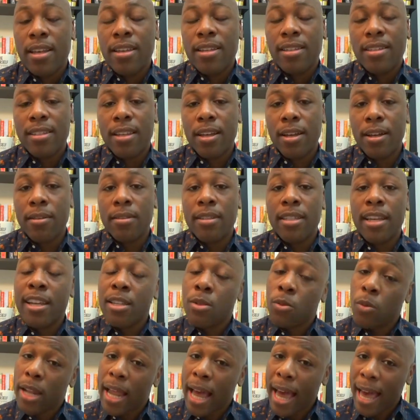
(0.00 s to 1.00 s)
So
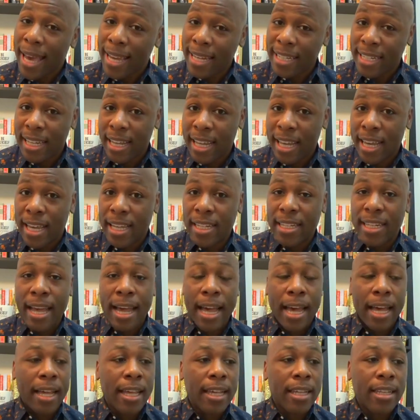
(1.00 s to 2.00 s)
that's what I did.
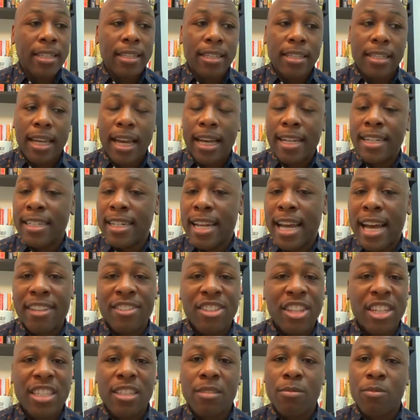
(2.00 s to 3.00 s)
I did not
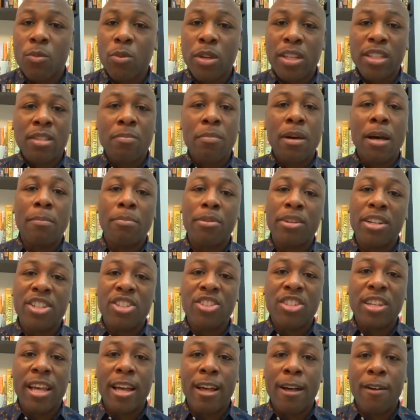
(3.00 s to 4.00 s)
just went to my
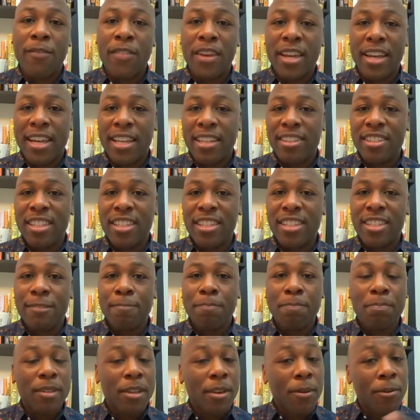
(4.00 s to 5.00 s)
bookshelf and just,
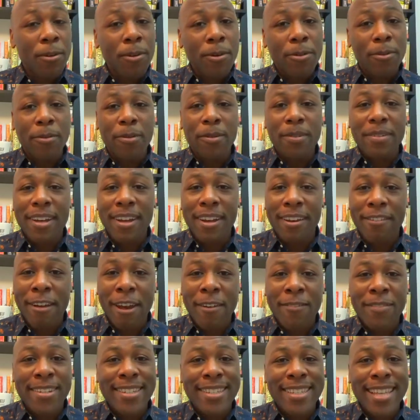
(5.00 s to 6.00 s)
oh, a
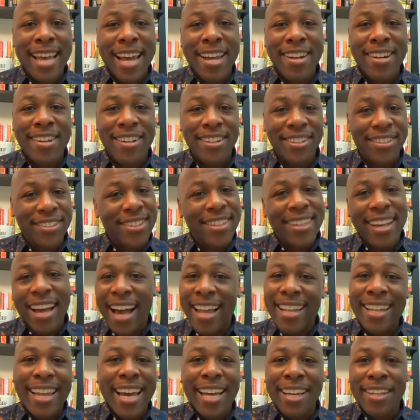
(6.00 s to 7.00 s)
graphic designer,
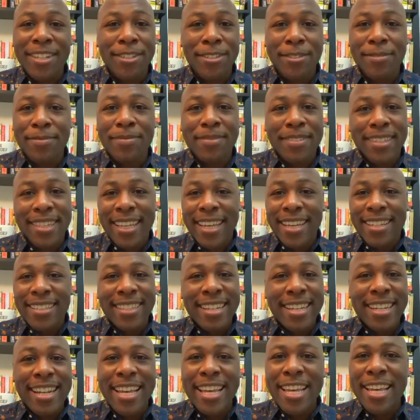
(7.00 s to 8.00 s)
I like them,
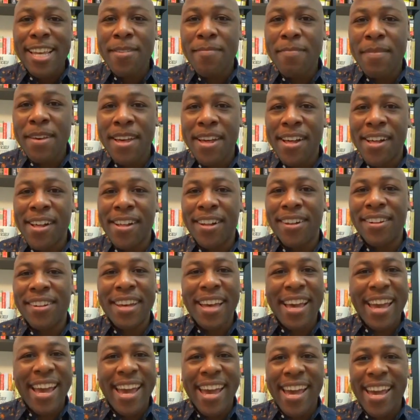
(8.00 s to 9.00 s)
send an email
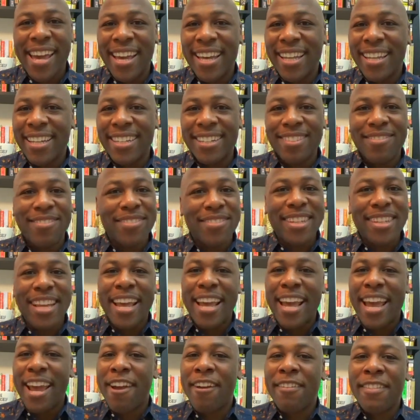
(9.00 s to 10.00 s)
and
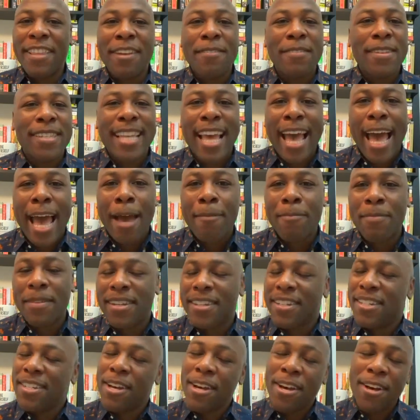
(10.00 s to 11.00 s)
everything was
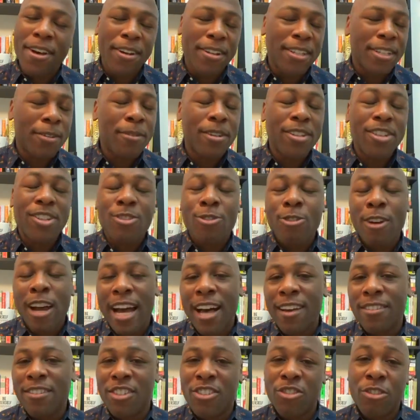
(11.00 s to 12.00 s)
happy. No, there was
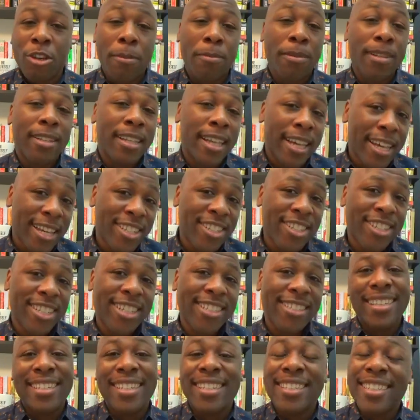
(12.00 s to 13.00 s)
trials and
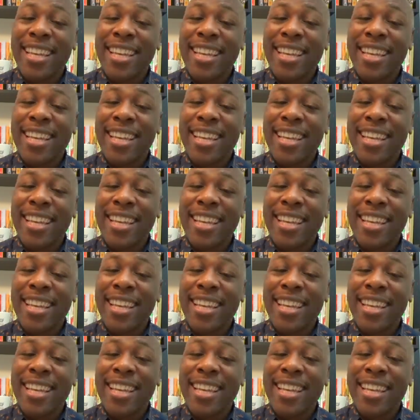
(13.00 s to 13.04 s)
tribulations. Just